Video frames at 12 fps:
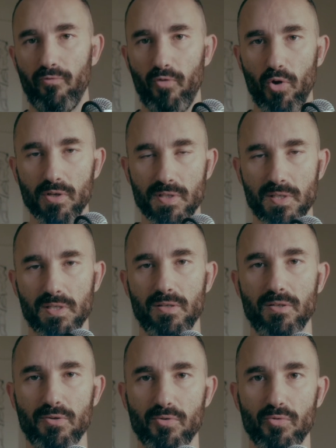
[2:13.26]
forced
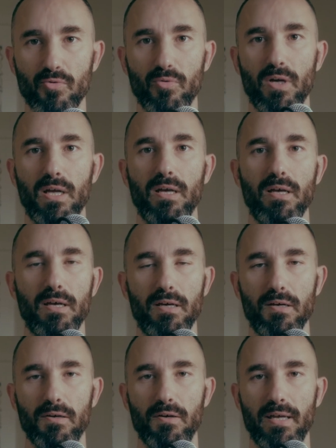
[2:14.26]
to
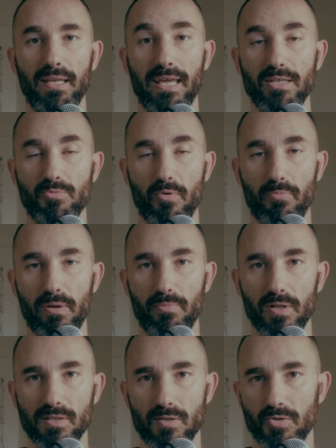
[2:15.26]
engage with
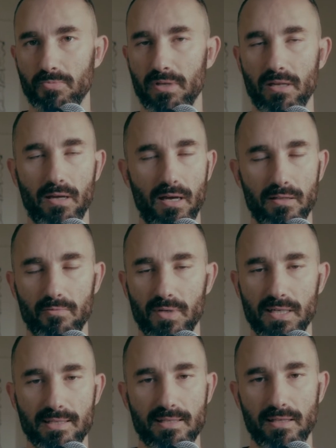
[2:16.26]
people on social media.
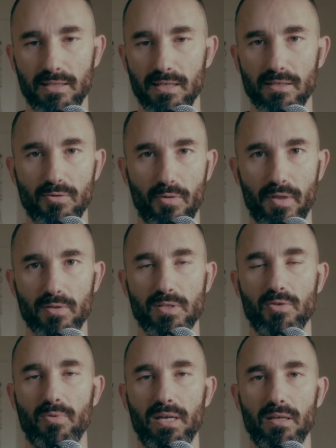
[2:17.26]
Otherwise, in the year
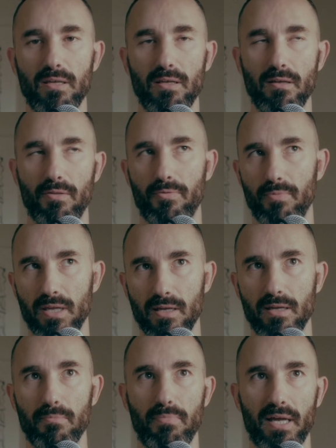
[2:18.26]

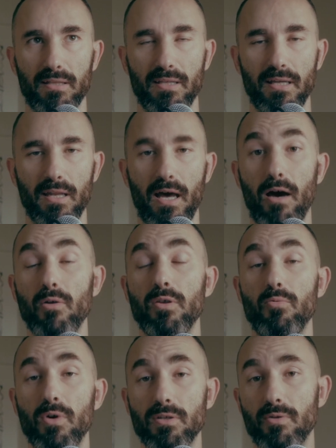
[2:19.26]
2023, back then, how do
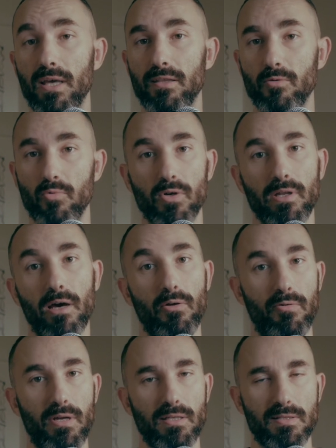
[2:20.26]
you want to get the word
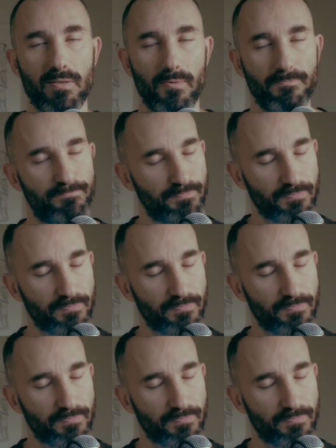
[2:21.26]
out, right? So